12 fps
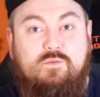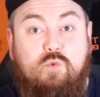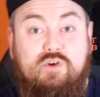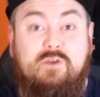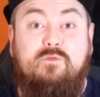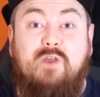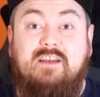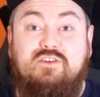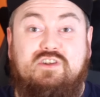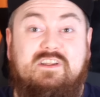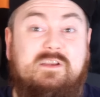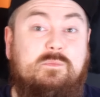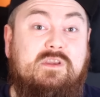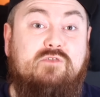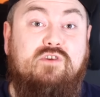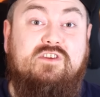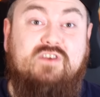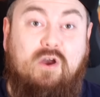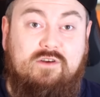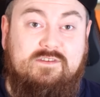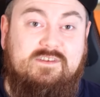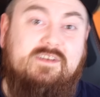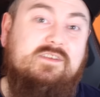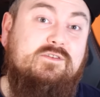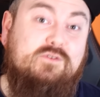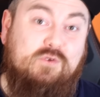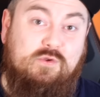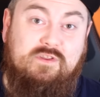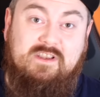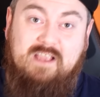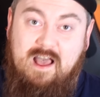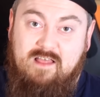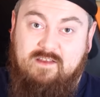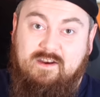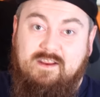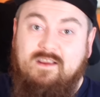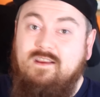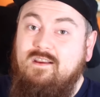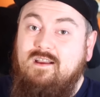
would eventually be returned to the gallery